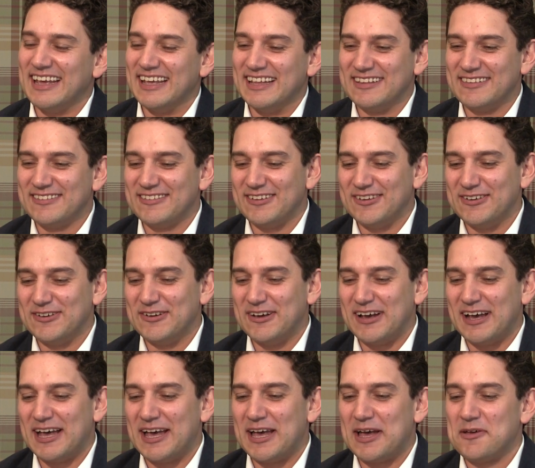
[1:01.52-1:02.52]
into
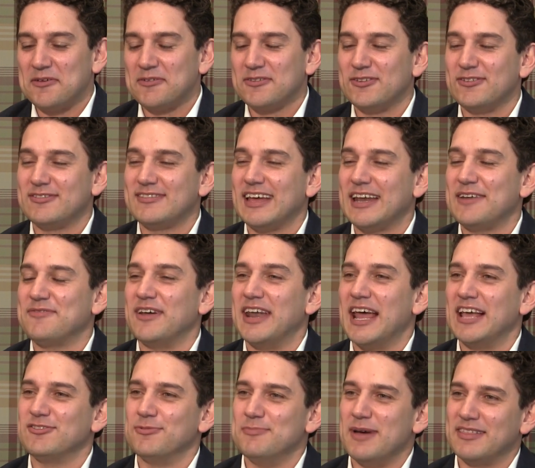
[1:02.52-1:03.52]
to study
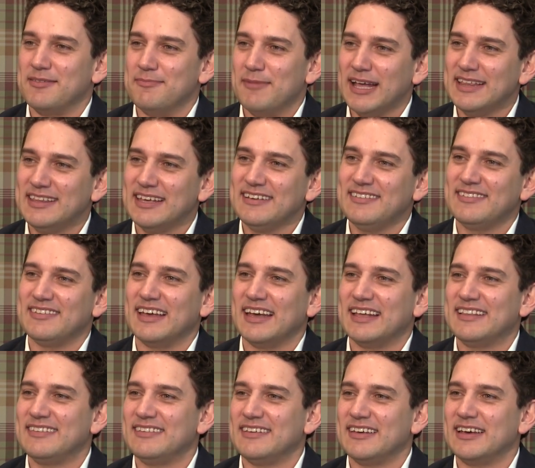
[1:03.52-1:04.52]
financial mathematics
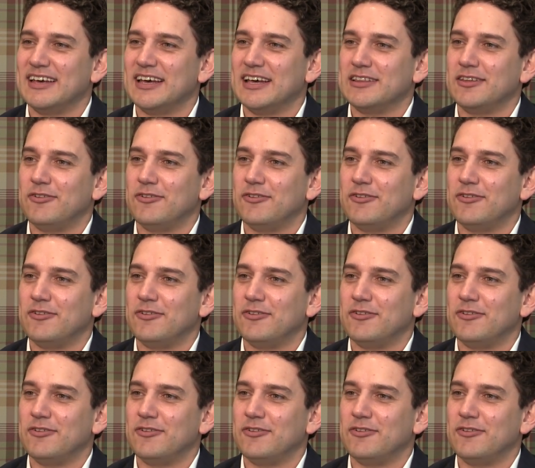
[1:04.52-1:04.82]
at the